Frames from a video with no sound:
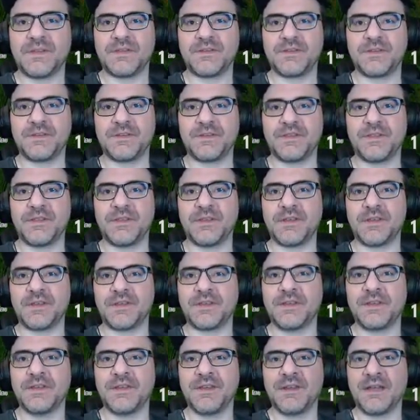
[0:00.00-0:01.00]
That's good
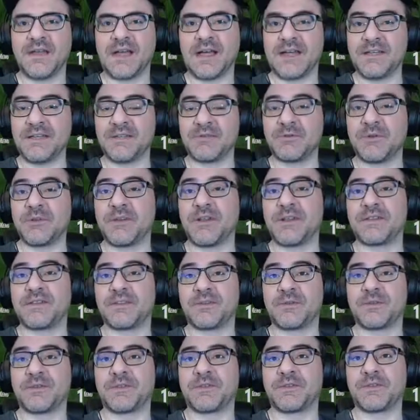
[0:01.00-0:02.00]
thinking. I didn't realize
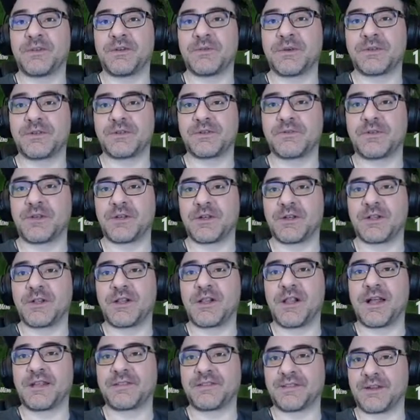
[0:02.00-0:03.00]
it was so much of a
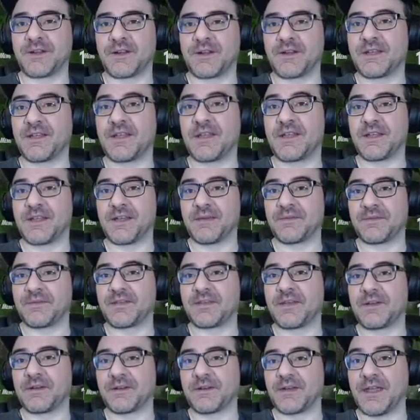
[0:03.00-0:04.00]
classic arcade game
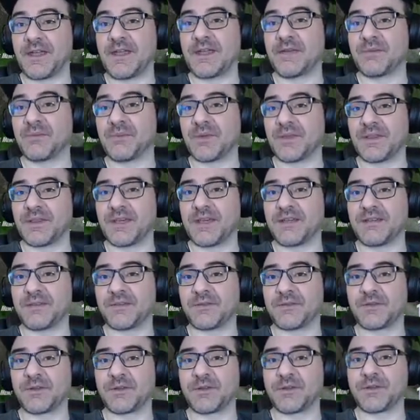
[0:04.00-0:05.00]
style game, but that
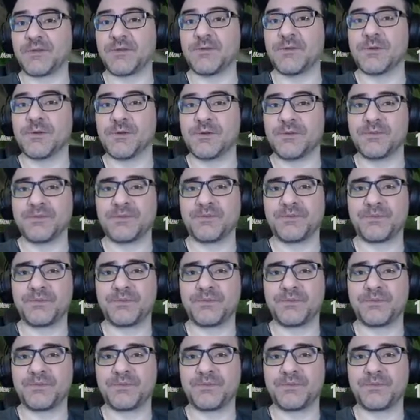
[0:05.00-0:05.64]
is really cool.